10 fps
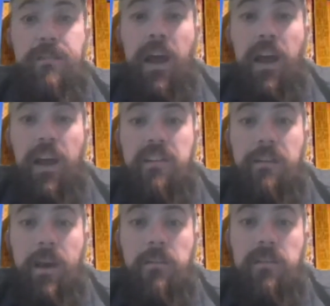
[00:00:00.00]
I'll sit in
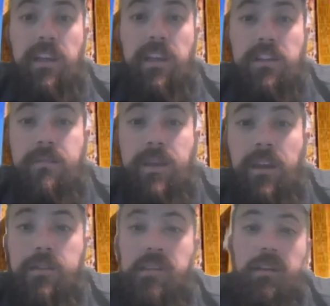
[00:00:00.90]
my own seat, just me on
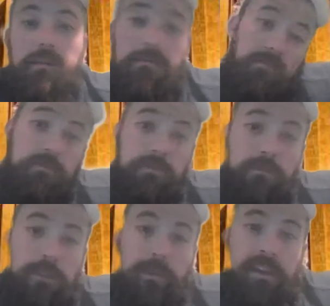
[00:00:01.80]
my seat, and
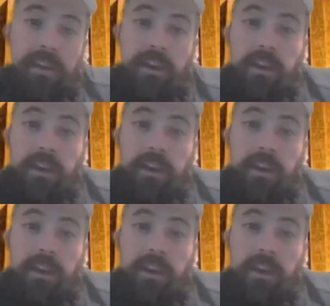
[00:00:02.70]
do my thing.